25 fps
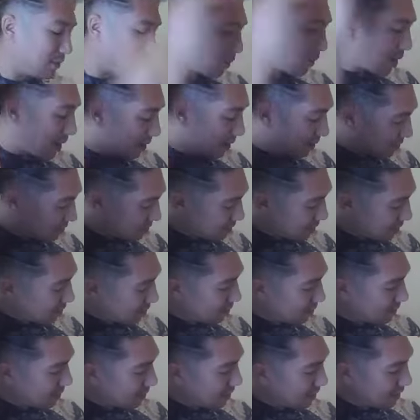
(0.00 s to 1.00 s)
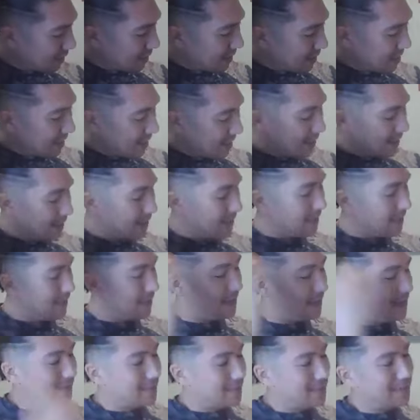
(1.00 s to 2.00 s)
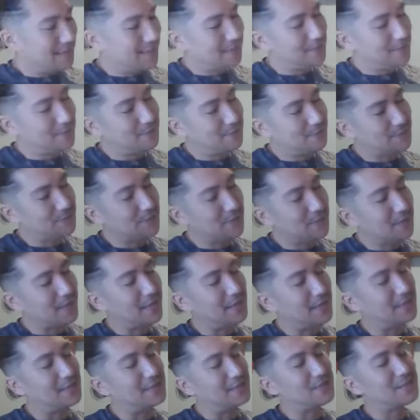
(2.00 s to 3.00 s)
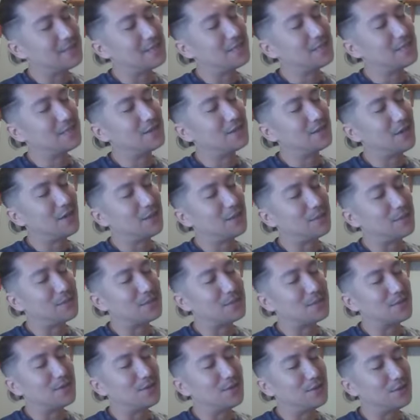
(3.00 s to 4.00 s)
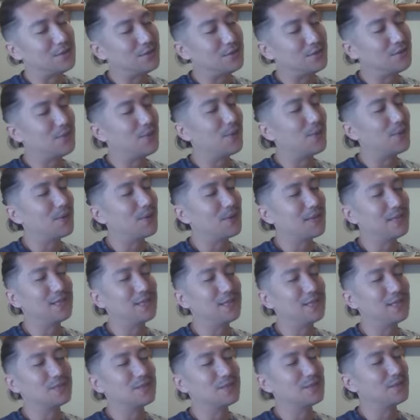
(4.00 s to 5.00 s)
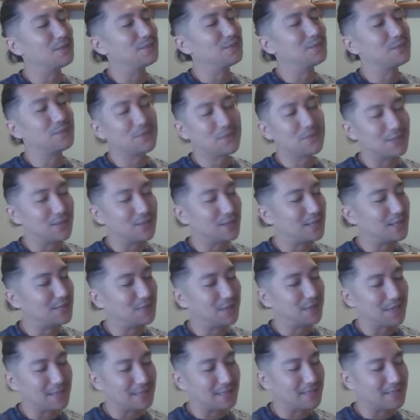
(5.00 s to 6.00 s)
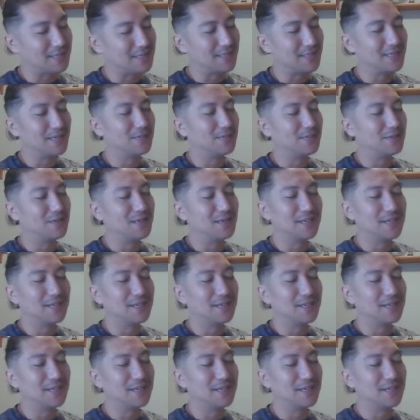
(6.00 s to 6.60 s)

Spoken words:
Well, so in in C sharp, it's called a for each loop, so that's why I said it that way.